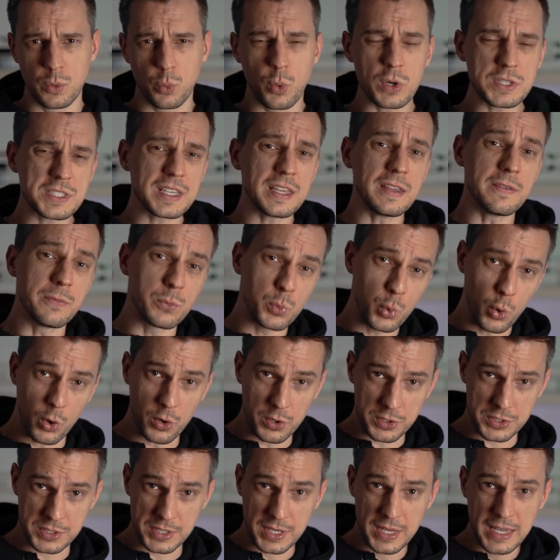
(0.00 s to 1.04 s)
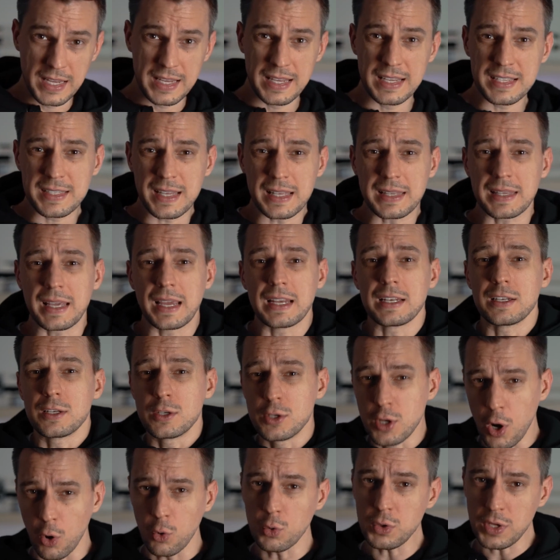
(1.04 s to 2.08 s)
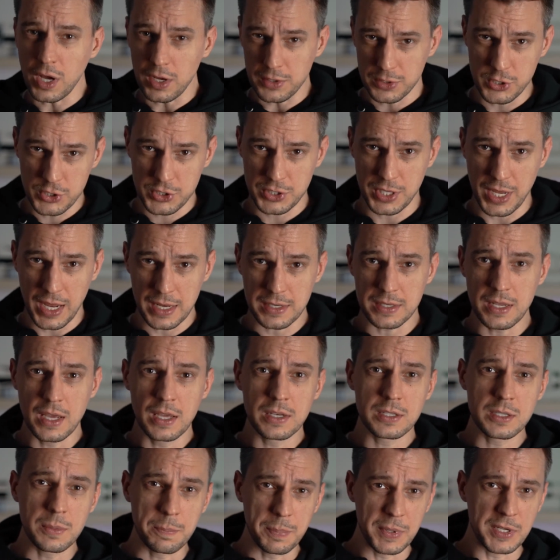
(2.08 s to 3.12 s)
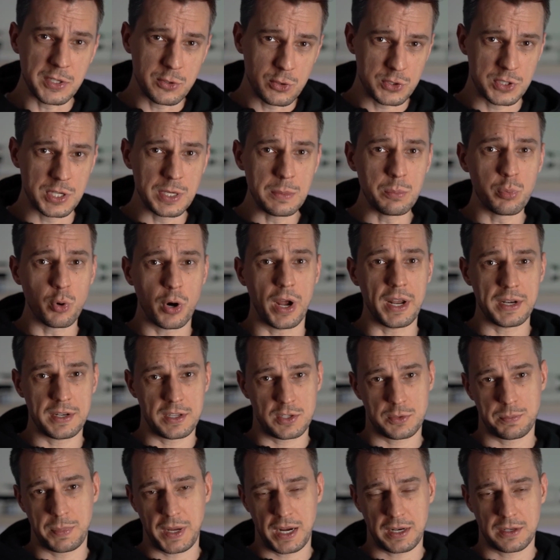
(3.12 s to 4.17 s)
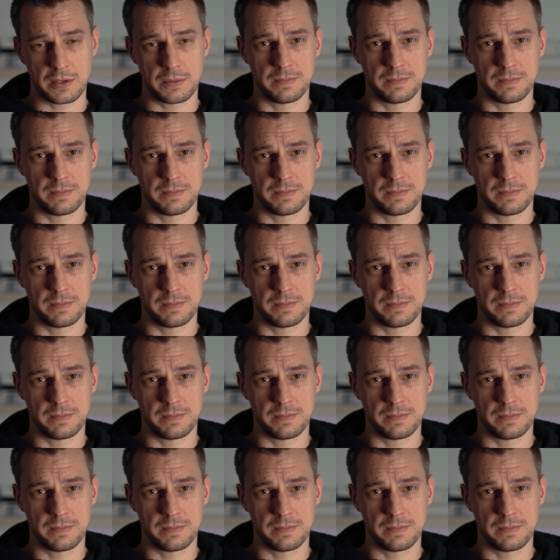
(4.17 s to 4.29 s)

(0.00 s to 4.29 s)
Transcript: What's even worse is that they don't understand the B2C brand aspect.